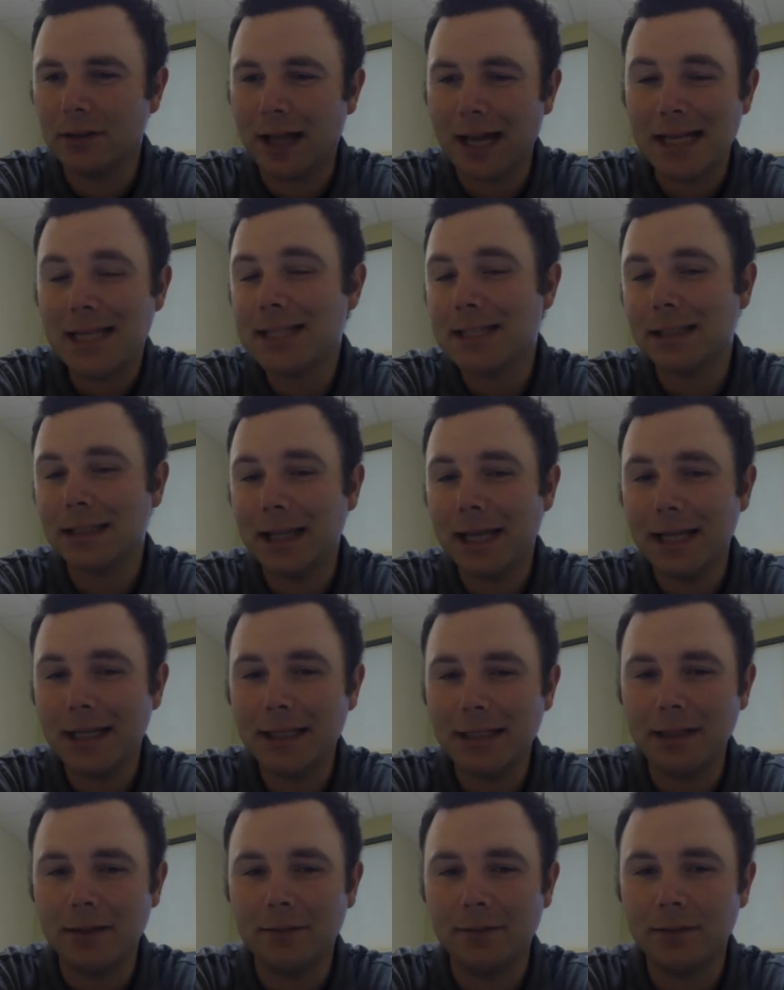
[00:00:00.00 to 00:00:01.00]

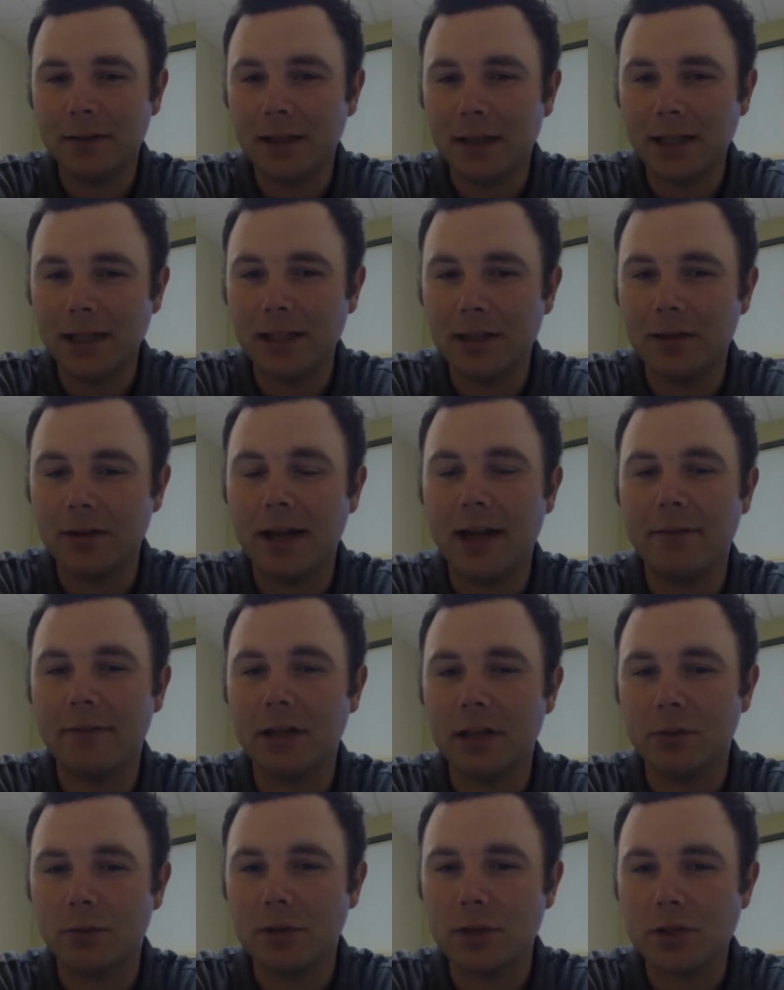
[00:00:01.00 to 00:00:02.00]
isolated and feel like you don't have
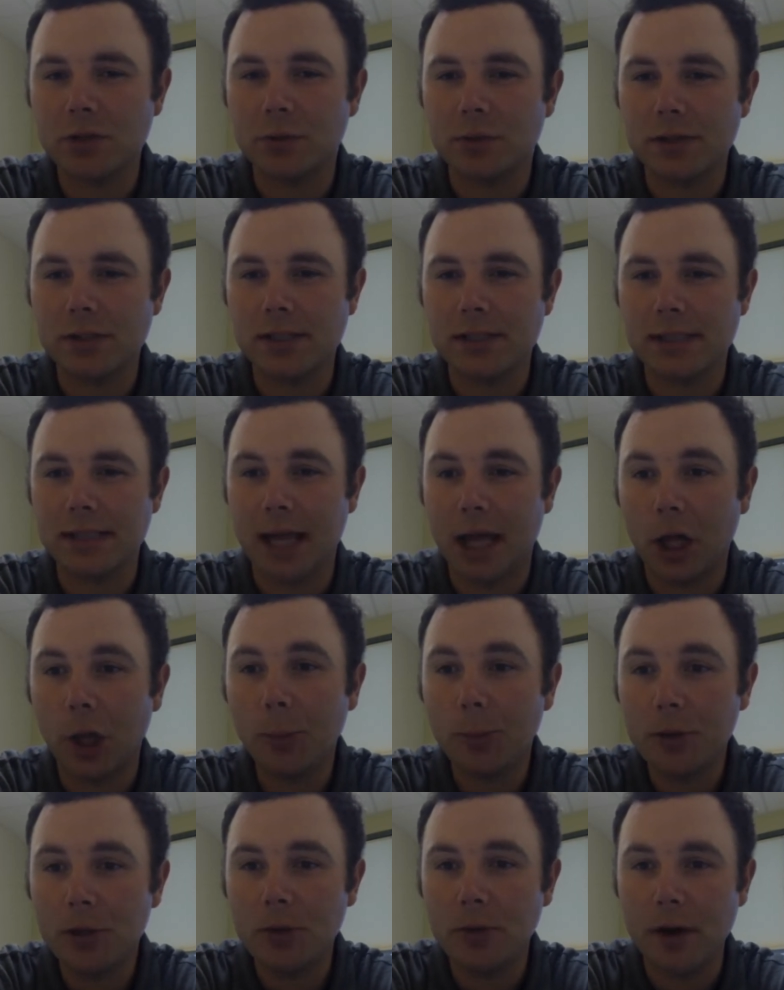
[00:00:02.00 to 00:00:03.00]
any resources to
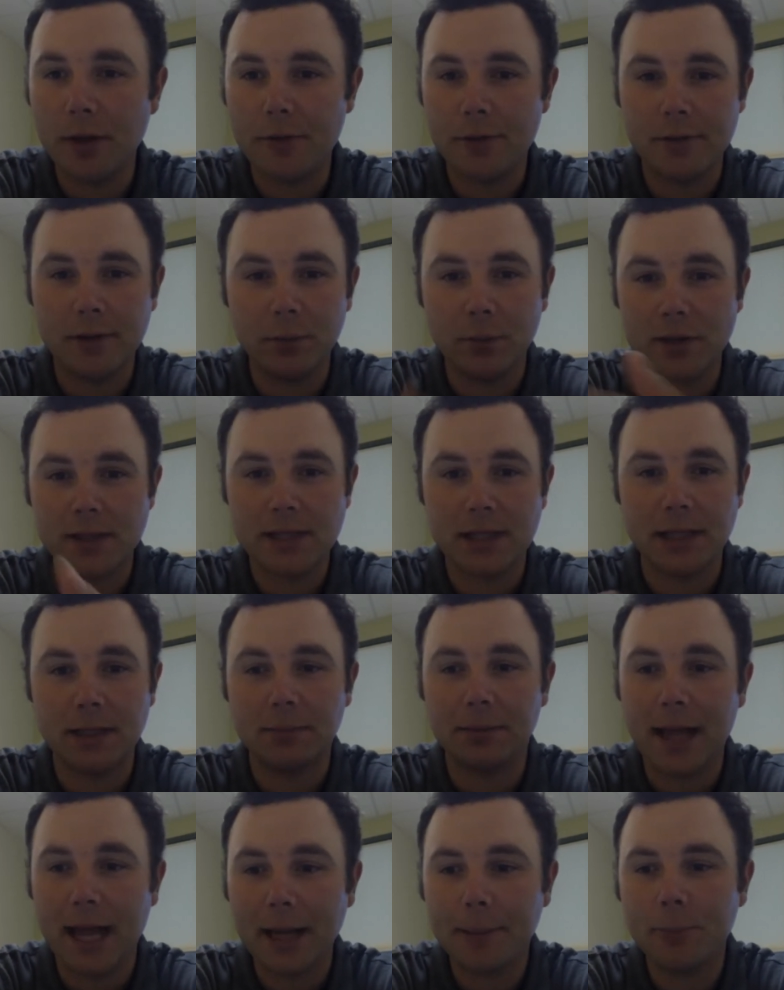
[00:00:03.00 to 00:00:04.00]
help you other than what's on
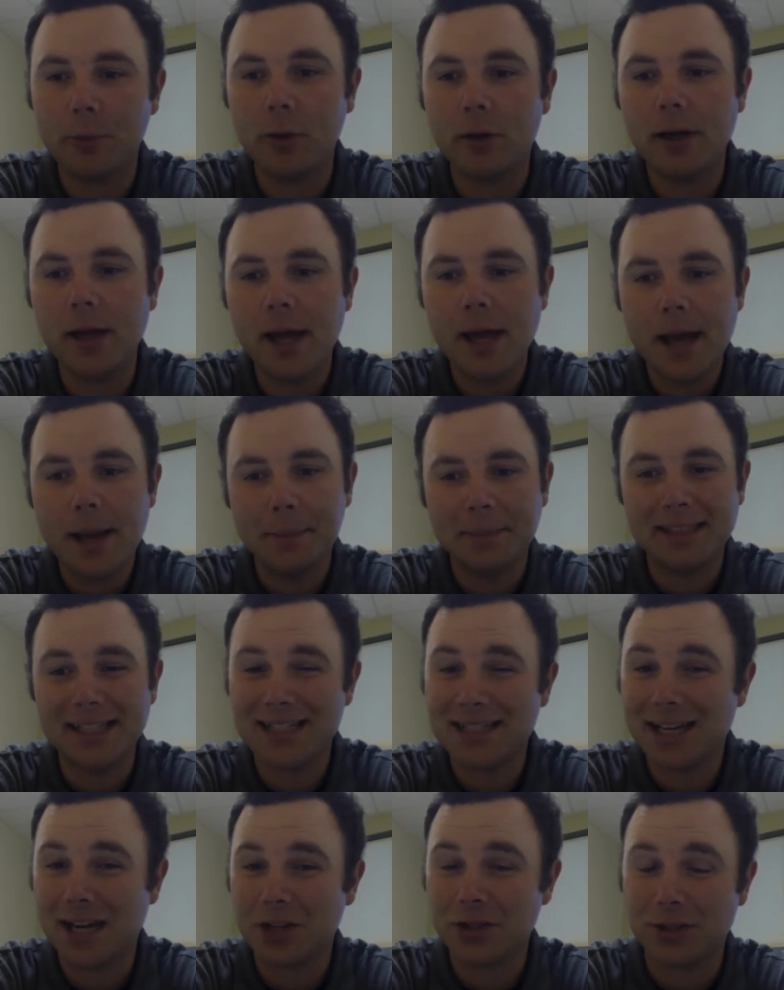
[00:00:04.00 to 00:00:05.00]
Blackboard, but
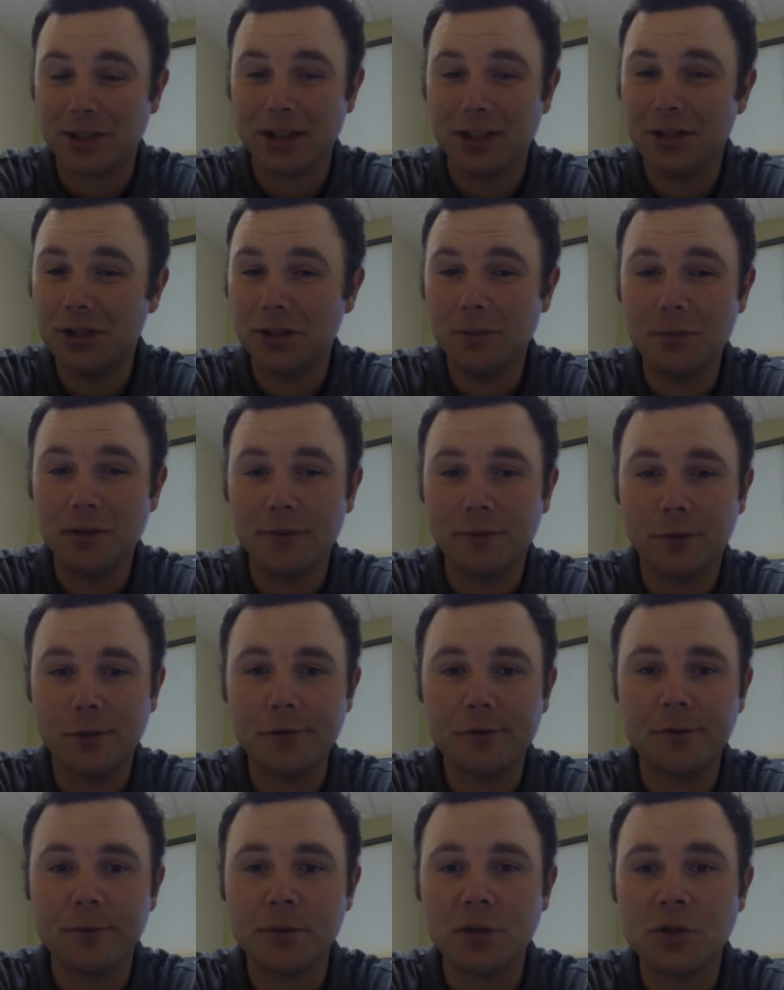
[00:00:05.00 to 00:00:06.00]
that's actually couldn't be further
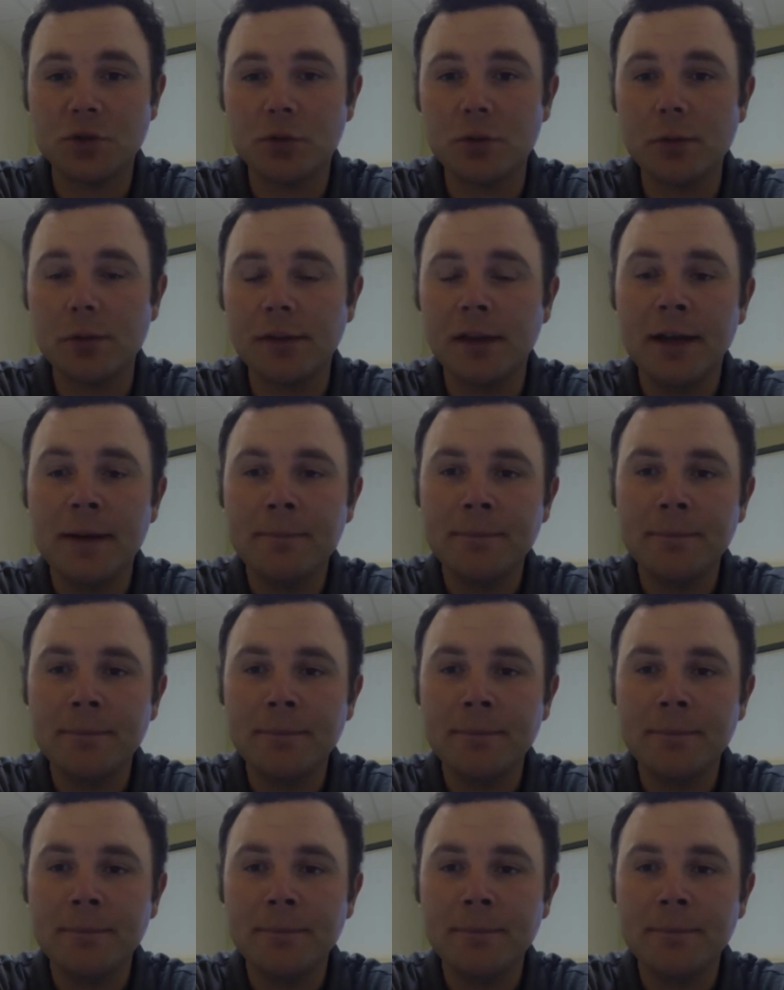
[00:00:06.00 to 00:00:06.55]
from the truth.